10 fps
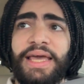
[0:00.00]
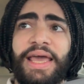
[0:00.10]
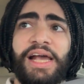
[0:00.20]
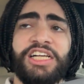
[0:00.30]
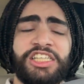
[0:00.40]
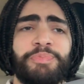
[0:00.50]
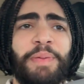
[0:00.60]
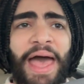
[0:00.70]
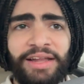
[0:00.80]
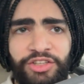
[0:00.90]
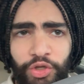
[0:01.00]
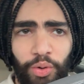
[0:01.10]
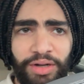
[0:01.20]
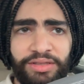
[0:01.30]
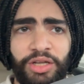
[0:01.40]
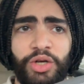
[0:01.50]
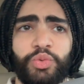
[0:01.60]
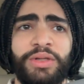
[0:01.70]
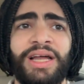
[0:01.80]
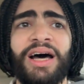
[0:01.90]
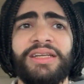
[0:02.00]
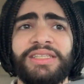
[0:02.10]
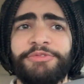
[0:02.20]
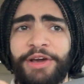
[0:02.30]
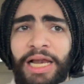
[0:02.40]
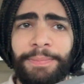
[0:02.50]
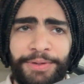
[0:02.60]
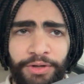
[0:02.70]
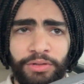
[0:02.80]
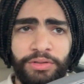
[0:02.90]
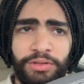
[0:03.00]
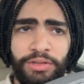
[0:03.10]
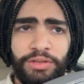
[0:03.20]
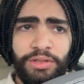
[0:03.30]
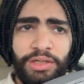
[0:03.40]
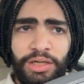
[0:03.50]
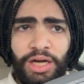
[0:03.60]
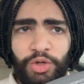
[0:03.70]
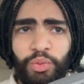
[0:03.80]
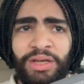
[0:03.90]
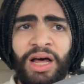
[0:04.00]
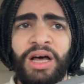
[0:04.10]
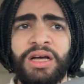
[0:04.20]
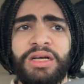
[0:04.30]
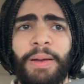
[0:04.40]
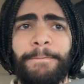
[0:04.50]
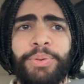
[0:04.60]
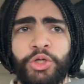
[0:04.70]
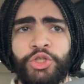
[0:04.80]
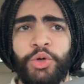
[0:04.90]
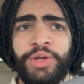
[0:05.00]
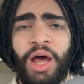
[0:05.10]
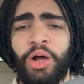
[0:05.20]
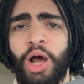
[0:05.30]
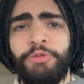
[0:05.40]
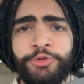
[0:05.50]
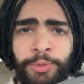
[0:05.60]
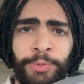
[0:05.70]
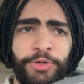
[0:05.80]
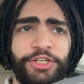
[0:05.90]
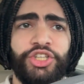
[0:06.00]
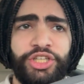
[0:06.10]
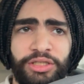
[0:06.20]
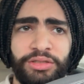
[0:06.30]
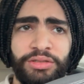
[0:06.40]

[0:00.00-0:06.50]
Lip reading: expand you, it will not develop you, it will not put you in an uncomfortable position.